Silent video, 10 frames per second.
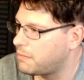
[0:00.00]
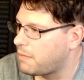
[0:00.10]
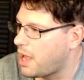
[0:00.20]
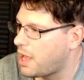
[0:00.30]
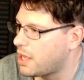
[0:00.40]

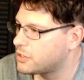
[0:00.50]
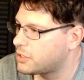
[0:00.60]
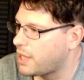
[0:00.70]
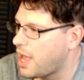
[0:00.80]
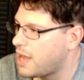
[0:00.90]

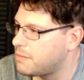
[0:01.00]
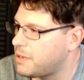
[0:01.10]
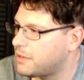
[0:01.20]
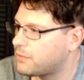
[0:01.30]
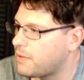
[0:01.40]
actually had a
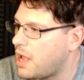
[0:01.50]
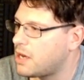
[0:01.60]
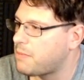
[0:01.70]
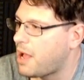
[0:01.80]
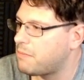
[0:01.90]
big thread
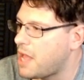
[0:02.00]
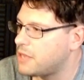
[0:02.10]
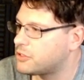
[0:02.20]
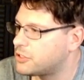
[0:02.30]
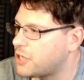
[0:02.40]
about
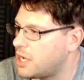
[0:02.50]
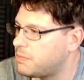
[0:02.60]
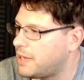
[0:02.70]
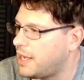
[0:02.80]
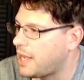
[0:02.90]
Master Shake
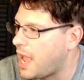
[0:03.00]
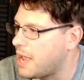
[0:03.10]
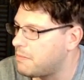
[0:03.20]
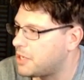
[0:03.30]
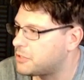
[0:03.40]
being
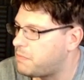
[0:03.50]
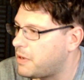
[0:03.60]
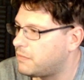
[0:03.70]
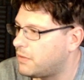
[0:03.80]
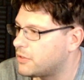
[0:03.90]
a much
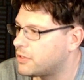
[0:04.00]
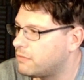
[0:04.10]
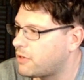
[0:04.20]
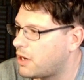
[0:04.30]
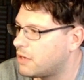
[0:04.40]
better version
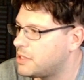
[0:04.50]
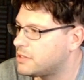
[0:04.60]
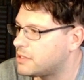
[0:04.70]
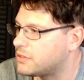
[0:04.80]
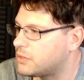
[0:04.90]
of Cartman,
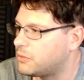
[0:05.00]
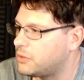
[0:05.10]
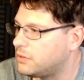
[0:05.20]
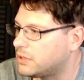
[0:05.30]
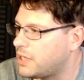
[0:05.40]
since the
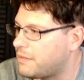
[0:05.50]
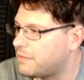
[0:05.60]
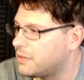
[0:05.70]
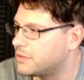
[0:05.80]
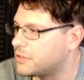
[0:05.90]
world
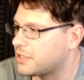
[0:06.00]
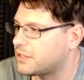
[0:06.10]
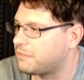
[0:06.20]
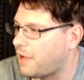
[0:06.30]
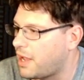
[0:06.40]
never
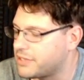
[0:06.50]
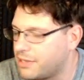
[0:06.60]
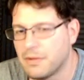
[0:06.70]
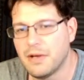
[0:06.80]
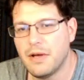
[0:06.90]
justifies
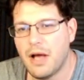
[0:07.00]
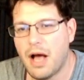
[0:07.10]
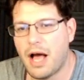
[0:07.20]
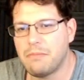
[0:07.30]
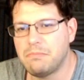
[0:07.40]
him.
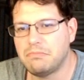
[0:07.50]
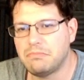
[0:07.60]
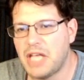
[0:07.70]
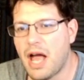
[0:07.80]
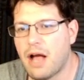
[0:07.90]

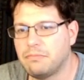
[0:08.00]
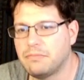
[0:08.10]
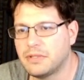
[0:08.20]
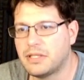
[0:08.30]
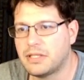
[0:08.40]
Yeah,
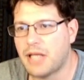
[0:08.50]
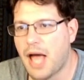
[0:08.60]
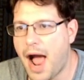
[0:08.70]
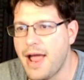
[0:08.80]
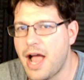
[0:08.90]

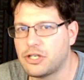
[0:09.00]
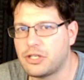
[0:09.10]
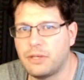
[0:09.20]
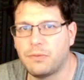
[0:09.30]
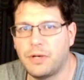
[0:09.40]
I
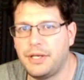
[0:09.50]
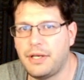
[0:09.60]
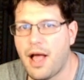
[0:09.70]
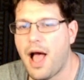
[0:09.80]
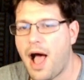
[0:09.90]

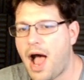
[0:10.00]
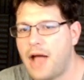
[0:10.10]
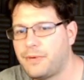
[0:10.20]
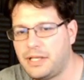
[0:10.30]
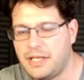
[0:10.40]

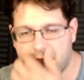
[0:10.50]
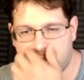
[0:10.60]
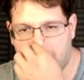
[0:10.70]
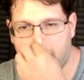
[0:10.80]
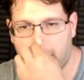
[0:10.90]
really
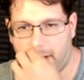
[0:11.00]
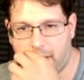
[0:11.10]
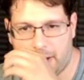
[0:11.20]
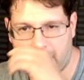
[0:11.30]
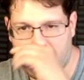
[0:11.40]
dig.
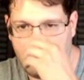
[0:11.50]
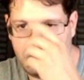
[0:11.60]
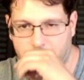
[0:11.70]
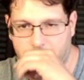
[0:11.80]
I